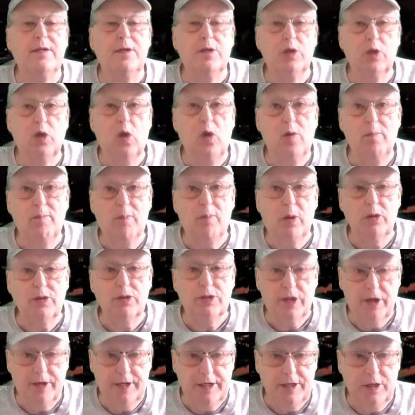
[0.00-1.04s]
Good old
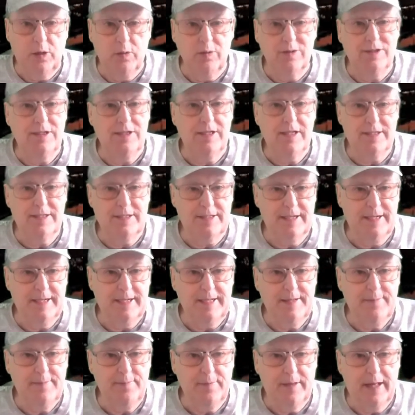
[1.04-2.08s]
Mozart, he owns this
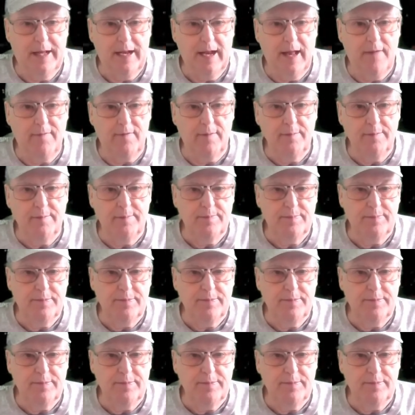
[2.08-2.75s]
city. They love him.